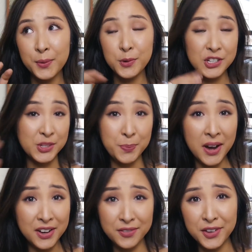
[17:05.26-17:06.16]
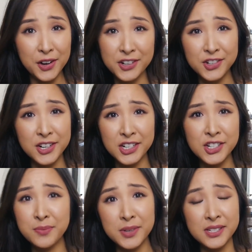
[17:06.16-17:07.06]
which is part of the
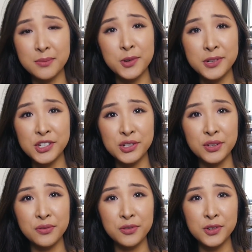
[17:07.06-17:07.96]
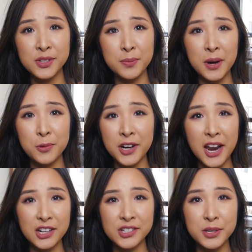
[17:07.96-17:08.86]
contradiction because I'm always just confused about what I
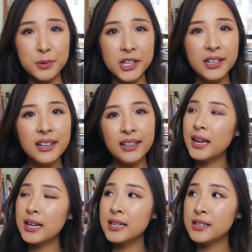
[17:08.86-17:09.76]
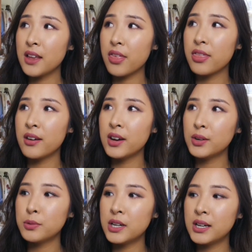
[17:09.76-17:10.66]
actually want. And
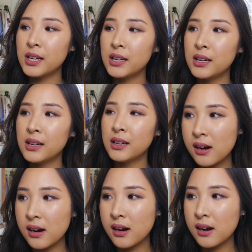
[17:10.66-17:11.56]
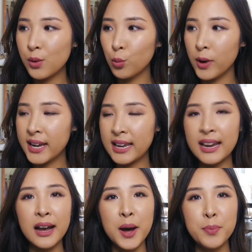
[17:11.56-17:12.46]
third one,
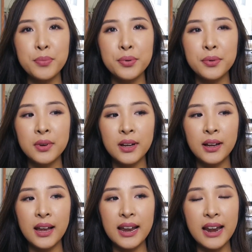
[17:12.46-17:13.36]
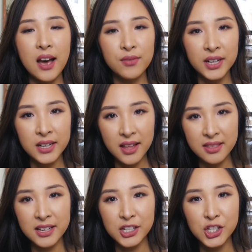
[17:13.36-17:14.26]
waking up and having
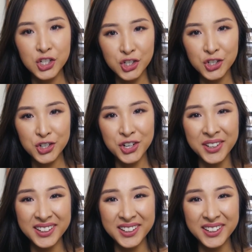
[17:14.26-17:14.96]
nothing to do